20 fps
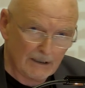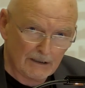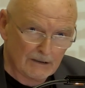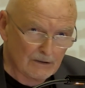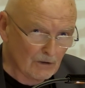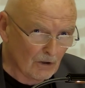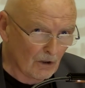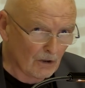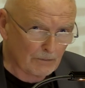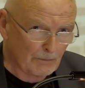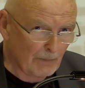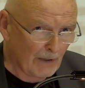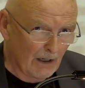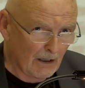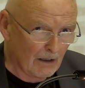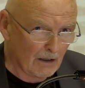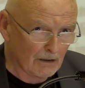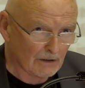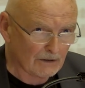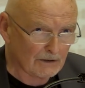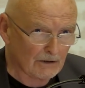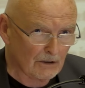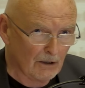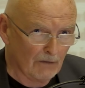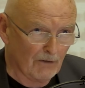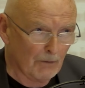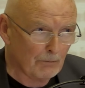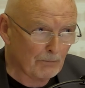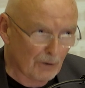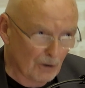is not part of
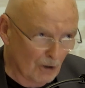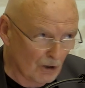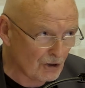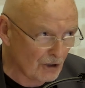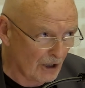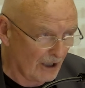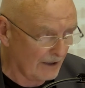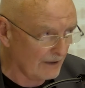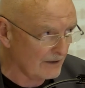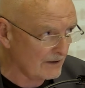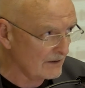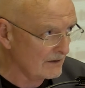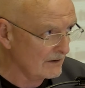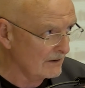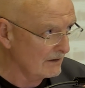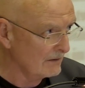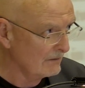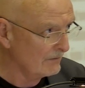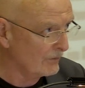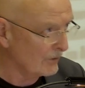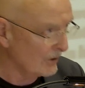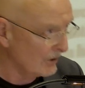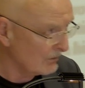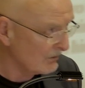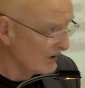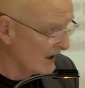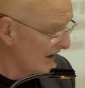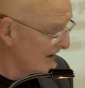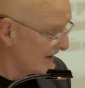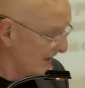a project for
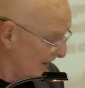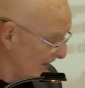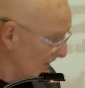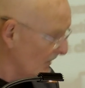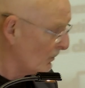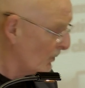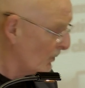uniting the